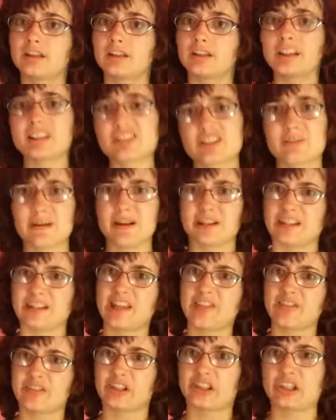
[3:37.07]
It's about
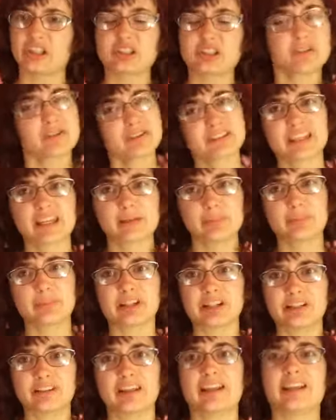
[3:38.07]
10.30, so it's getting
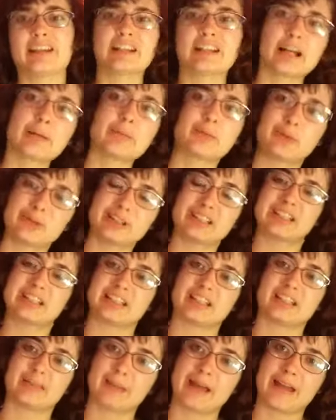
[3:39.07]
pretty late, and I'm going to
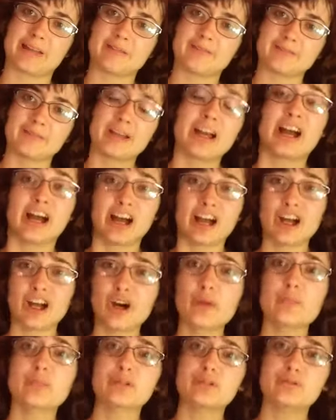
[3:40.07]
get to bed. I
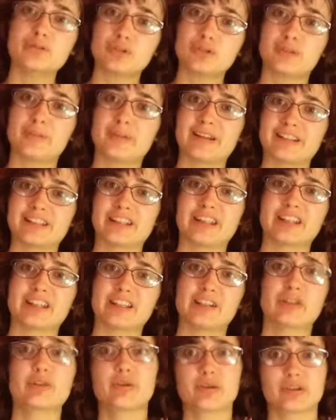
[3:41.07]
hope you enjoyed my day.
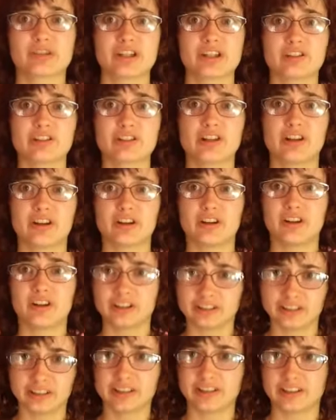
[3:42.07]
Of course, that's not all
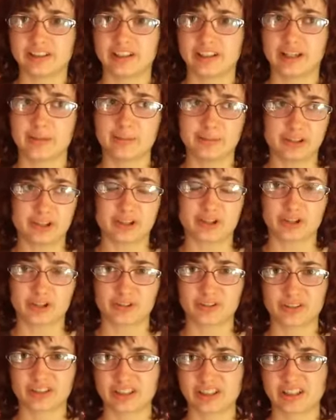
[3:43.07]
I did in a day, because
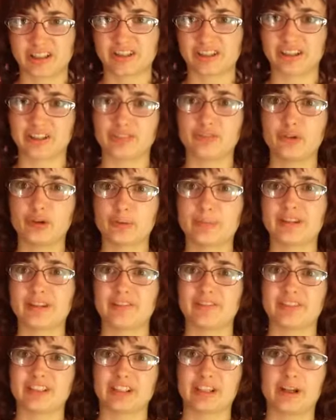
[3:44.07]
you're only getting like a 4
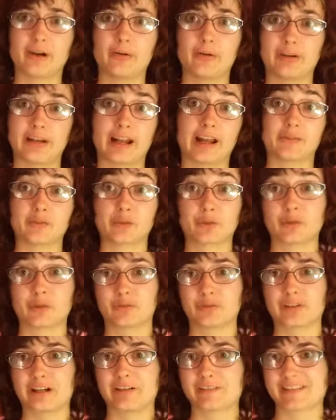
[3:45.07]
minute video, and I have
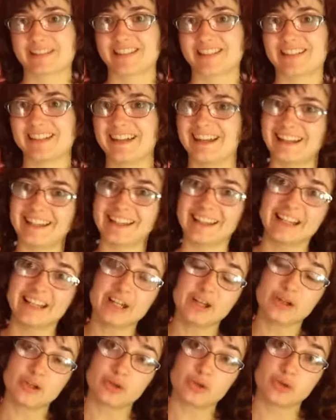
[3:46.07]
24 hours in a day.
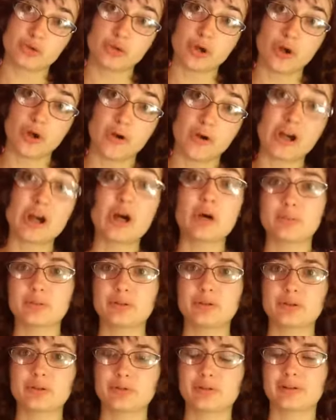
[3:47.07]
So I hope
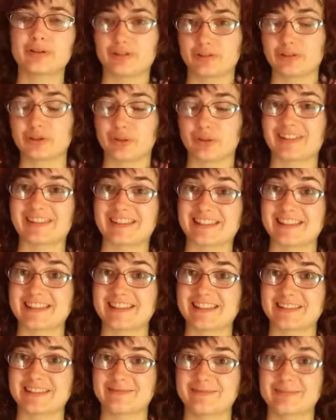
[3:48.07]
you enjoyed
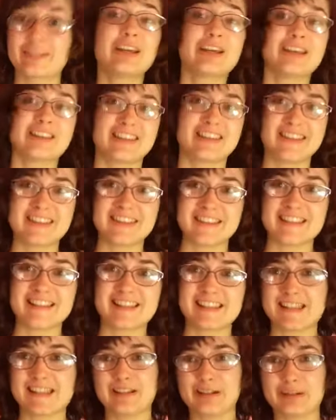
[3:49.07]
this. This is the
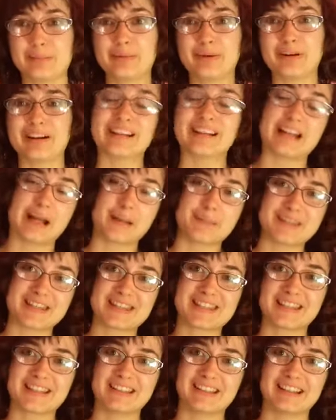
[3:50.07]
Cecelia Report, and I'm
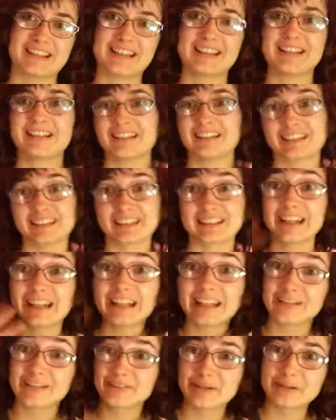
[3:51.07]
Cecelia. Good
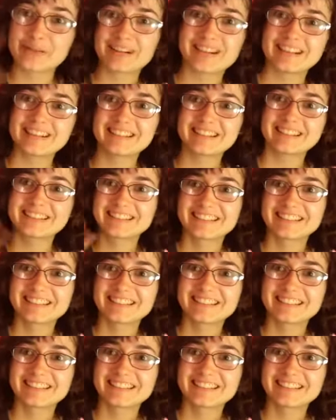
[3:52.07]
night, everyone!